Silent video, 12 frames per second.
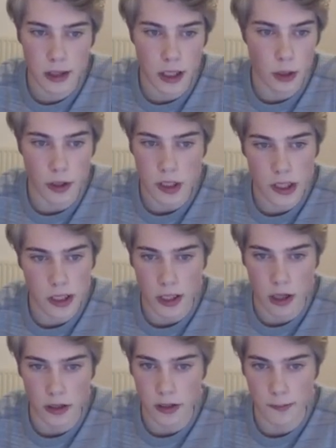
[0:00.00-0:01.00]
the question is
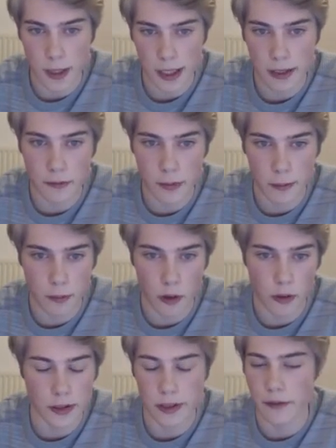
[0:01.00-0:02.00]
how does black even make
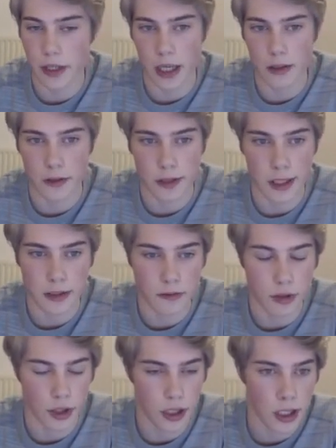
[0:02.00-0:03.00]
progress if he cannot take the
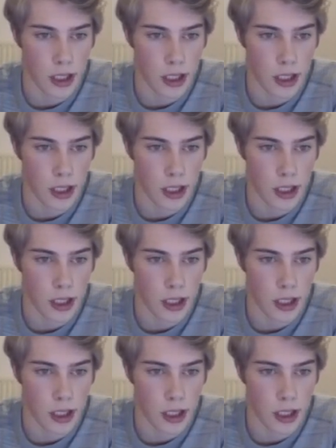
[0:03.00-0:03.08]
rook?